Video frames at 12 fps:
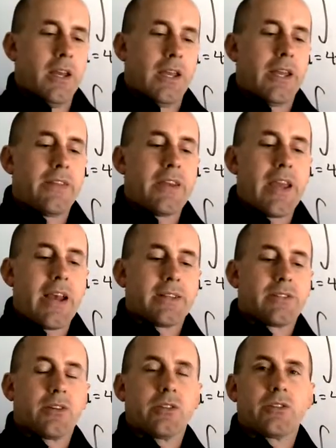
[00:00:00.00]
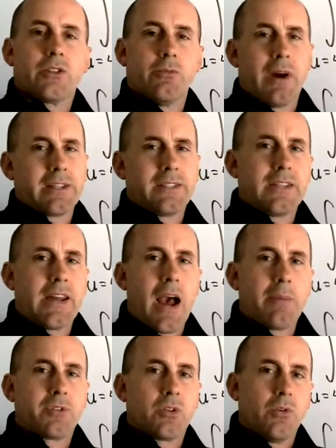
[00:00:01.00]
In the answers, you might see
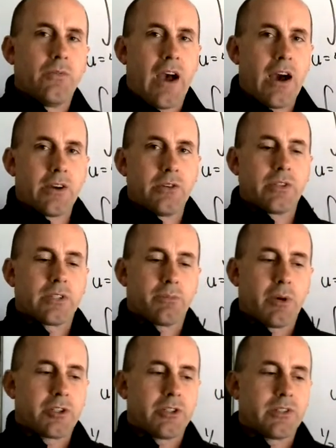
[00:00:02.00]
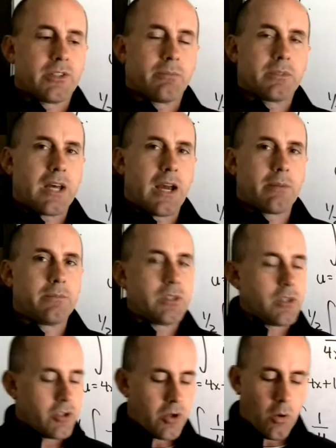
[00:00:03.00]
absolute value expressions
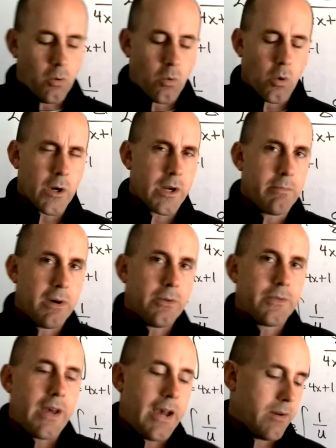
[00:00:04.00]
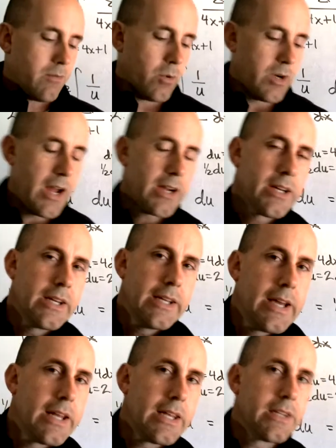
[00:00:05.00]
sometimes. Don't worry about that. We're not going to
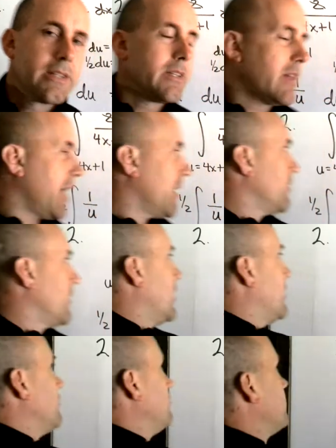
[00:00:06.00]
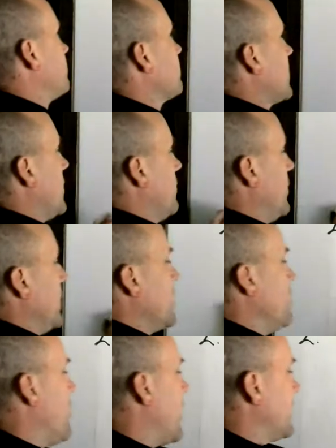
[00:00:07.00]
get into that, but
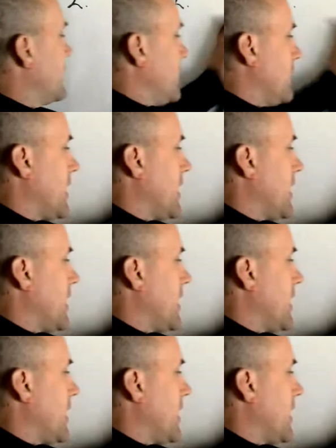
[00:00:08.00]
you might see